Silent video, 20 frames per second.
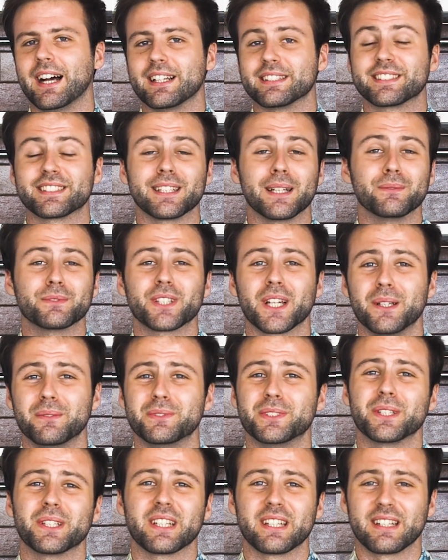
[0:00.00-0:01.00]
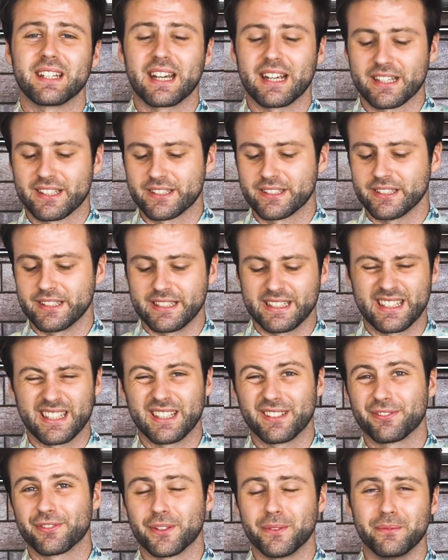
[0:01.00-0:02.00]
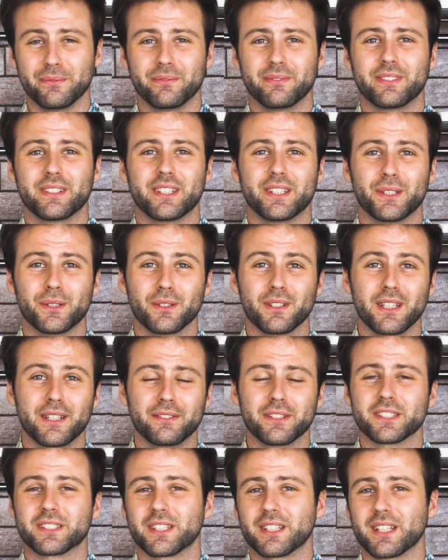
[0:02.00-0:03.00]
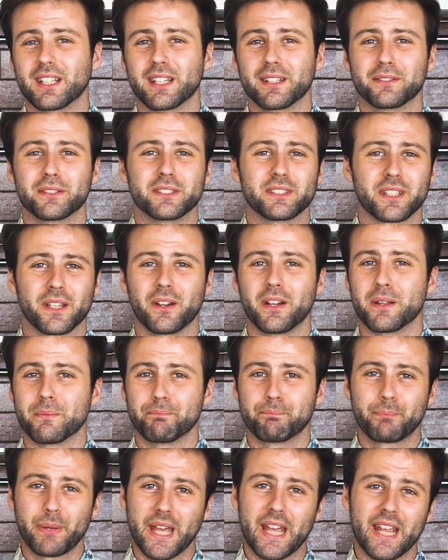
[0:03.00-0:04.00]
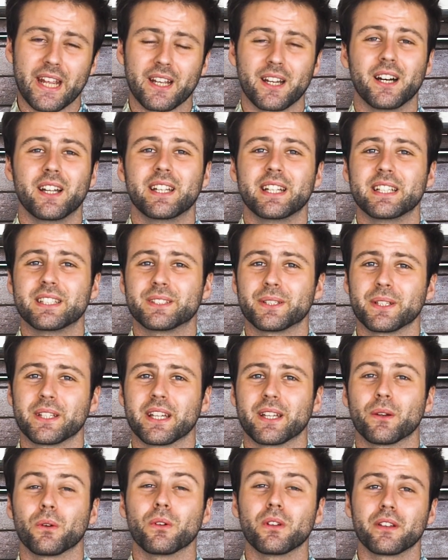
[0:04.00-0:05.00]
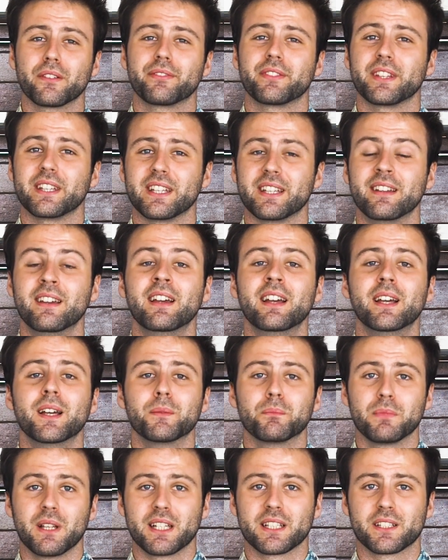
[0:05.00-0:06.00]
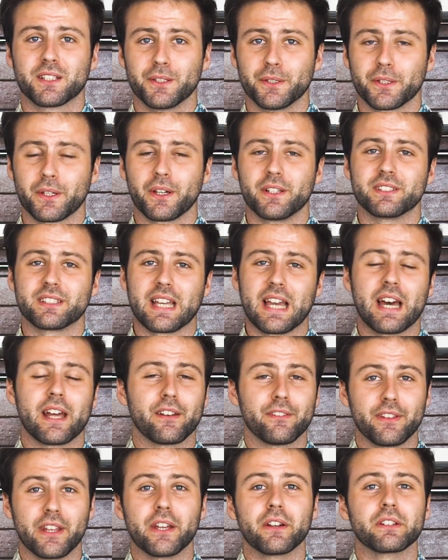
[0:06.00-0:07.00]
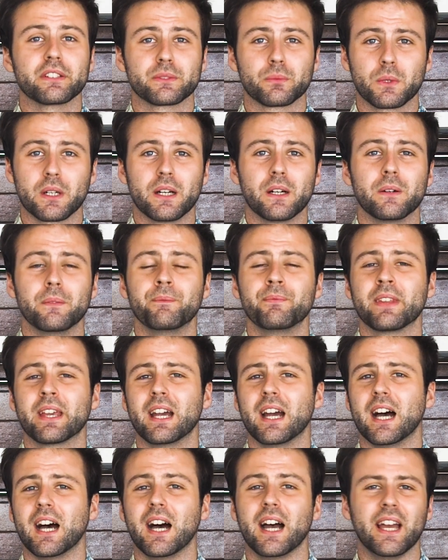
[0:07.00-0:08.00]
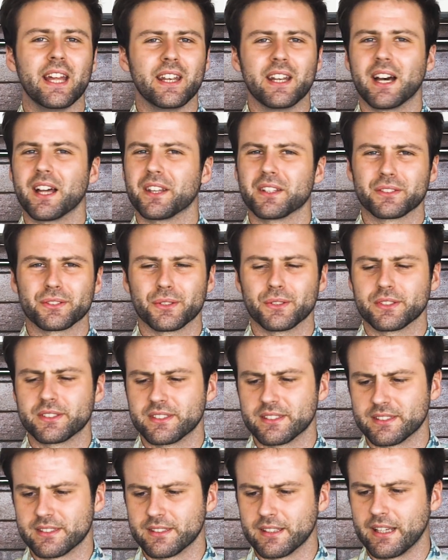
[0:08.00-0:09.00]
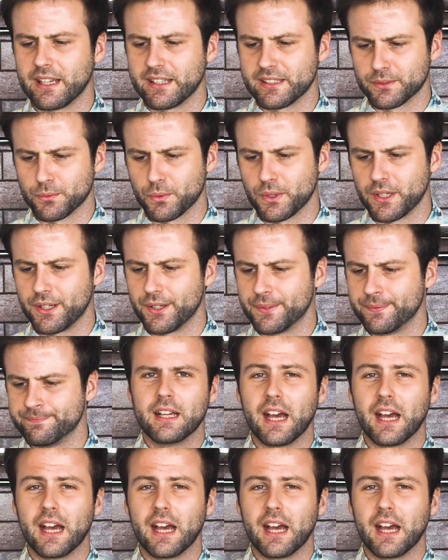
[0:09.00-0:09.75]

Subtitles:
Sometimes you can actually get it from your liver, so your liver's going, bang, I need to get all of the blood glucose out of there as well, and other sources as well.